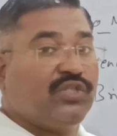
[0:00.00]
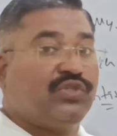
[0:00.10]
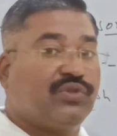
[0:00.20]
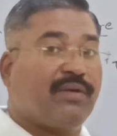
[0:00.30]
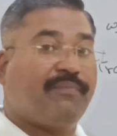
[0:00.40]

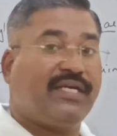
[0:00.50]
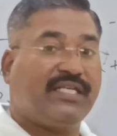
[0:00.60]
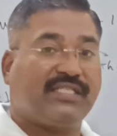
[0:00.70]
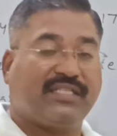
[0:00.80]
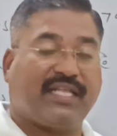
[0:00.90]
to the
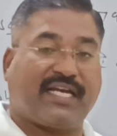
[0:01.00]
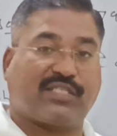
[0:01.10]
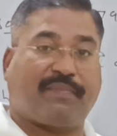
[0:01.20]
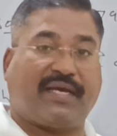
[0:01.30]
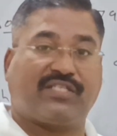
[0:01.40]
British in the
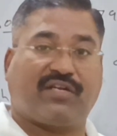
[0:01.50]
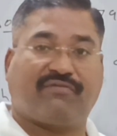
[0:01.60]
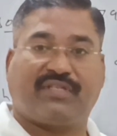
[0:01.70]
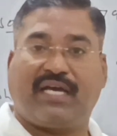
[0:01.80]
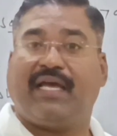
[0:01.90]
expansion
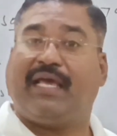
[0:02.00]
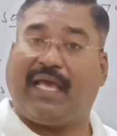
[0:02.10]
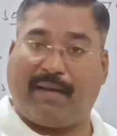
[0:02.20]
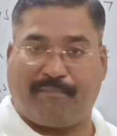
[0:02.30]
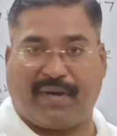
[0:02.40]
of the
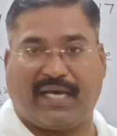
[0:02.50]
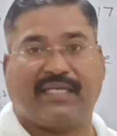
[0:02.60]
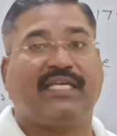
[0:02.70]
empire.